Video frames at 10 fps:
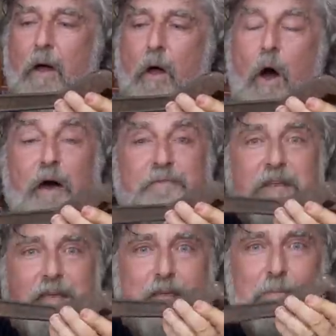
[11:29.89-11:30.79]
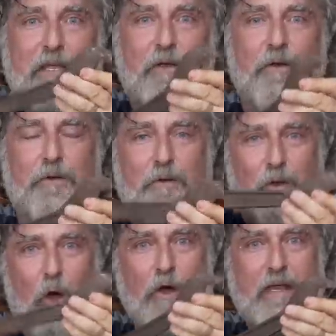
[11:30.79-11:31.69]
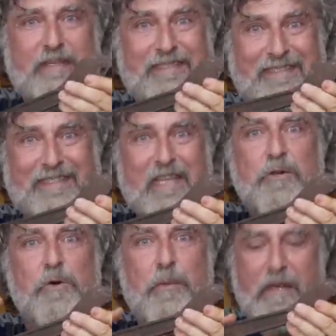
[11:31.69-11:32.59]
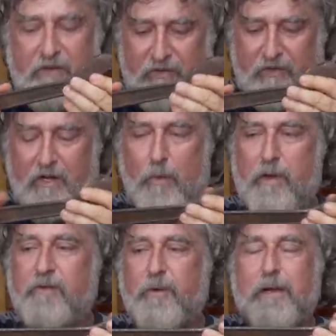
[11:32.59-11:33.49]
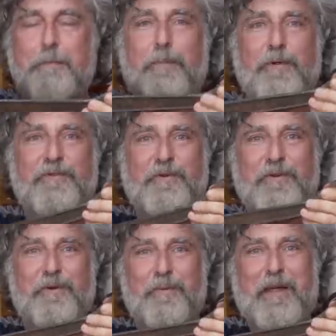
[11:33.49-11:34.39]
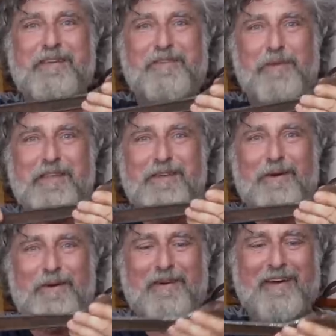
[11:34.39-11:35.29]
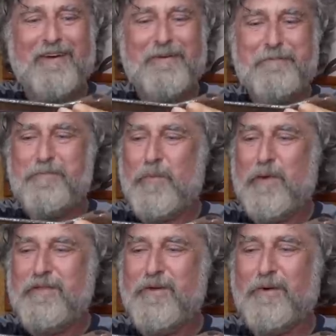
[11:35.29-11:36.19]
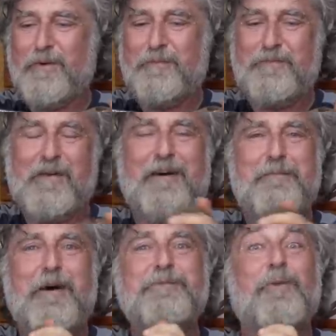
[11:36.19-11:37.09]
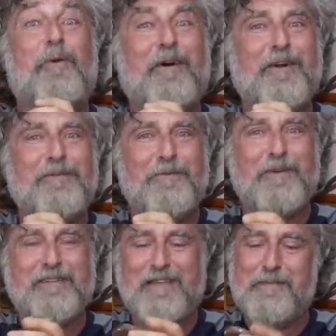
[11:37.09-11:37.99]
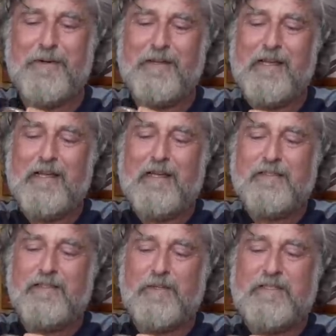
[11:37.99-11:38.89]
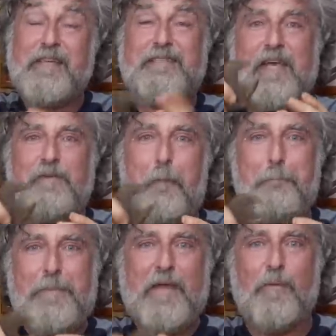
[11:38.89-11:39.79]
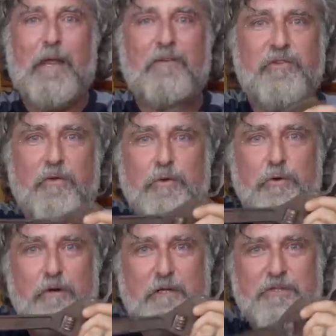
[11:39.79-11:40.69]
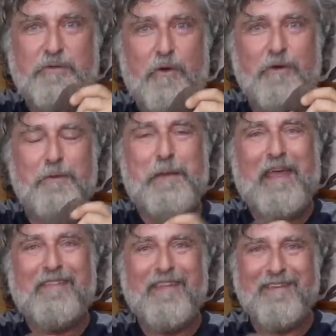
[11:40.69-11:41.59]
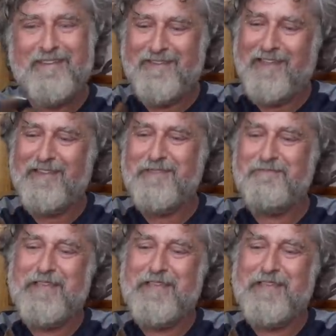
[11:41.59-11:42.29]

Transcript: often it can be your longest single wrench. You don't want to try to bolster your wrench when you're uh, when you're um, underwater, for example. So it's nice to have a big wrench so you are a stronger man than, than